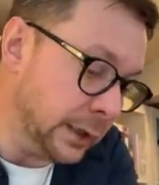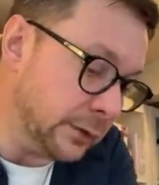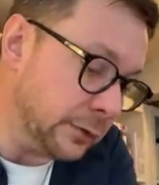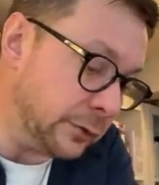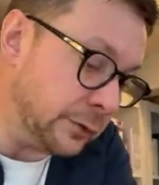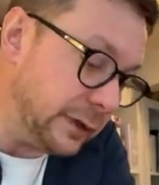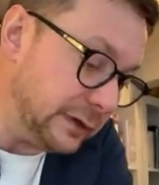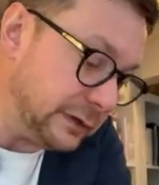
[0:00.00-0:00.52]

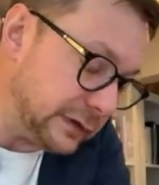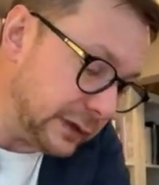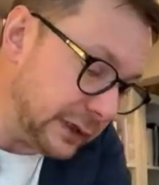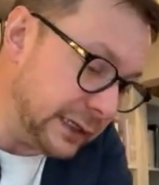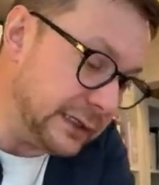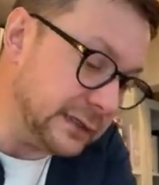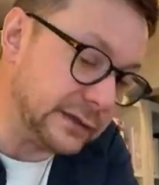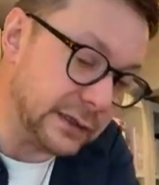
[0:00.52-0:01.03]
This
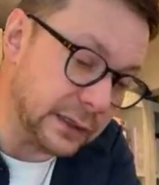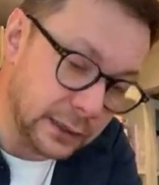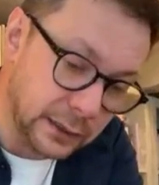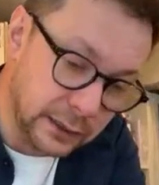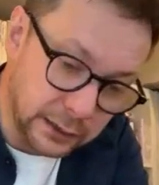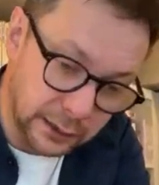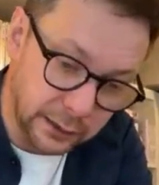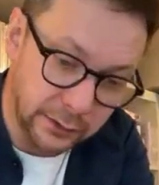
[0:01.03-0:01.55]
in
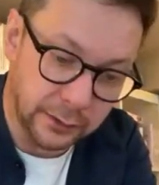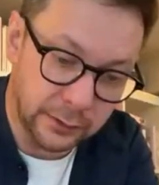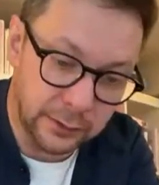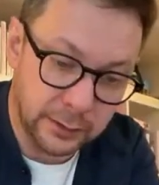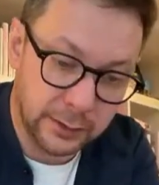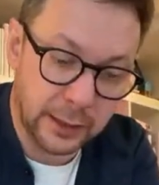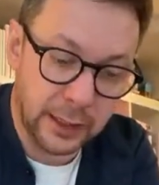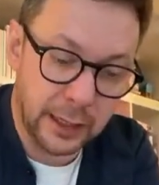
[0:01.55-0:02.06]
turn
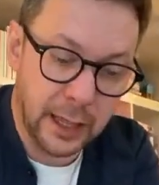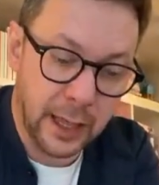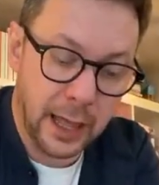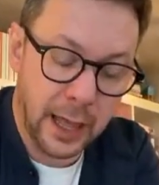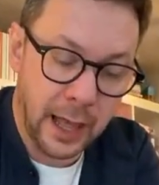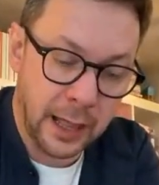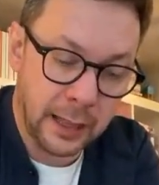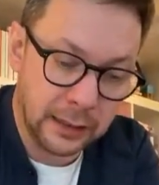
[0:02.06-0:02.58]

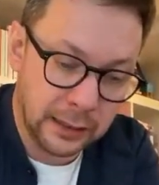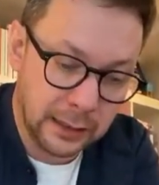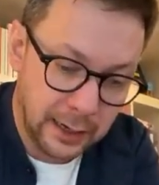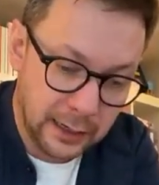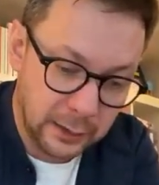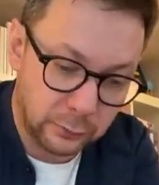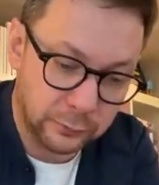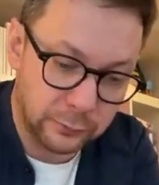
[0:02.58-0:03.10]

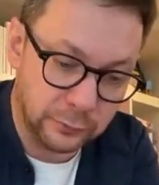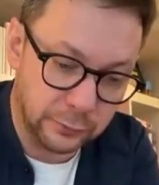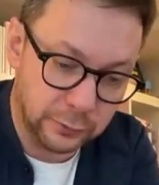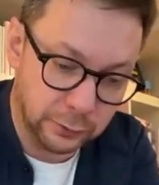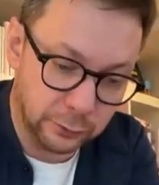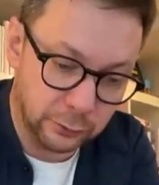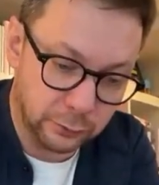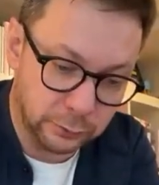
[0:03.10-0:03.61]
allows
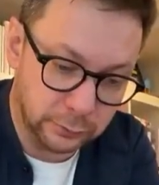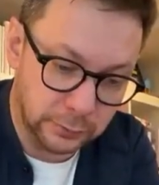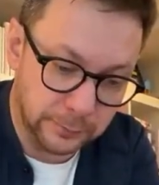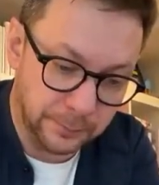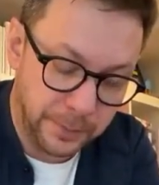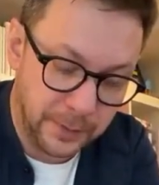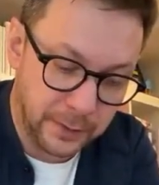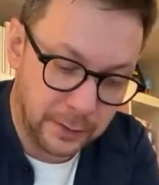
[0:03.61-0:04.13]
you
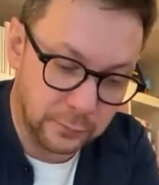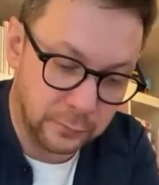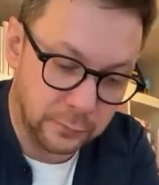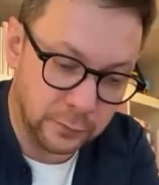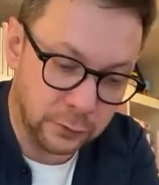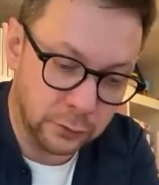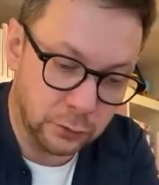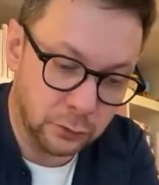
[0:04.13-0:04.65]

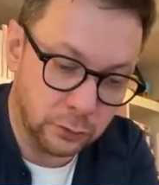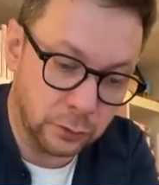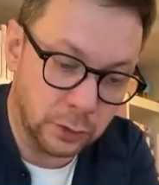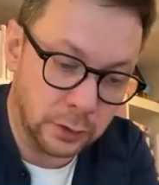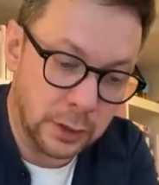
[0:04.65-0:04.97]
to,